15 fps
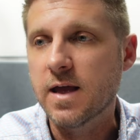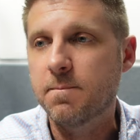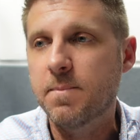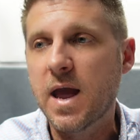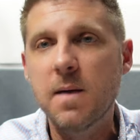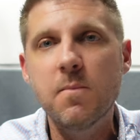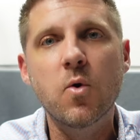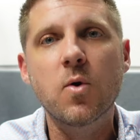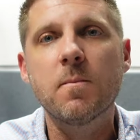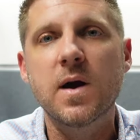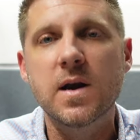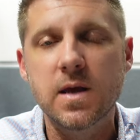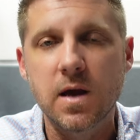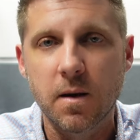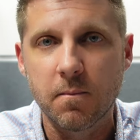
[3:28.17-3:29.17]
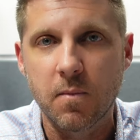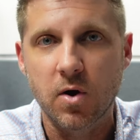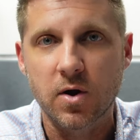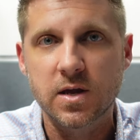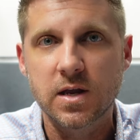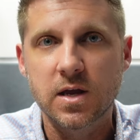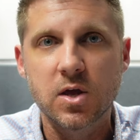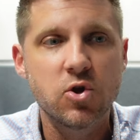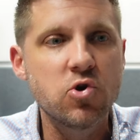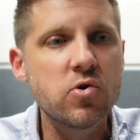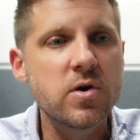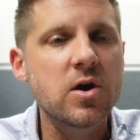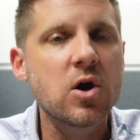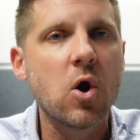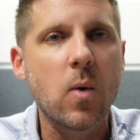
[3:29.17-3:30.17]
and pay more money on marketing. You
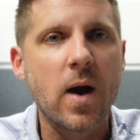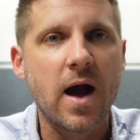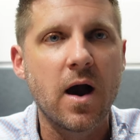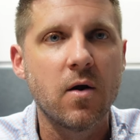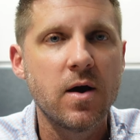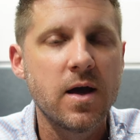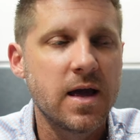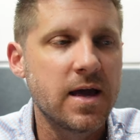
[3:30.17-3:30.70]
can go out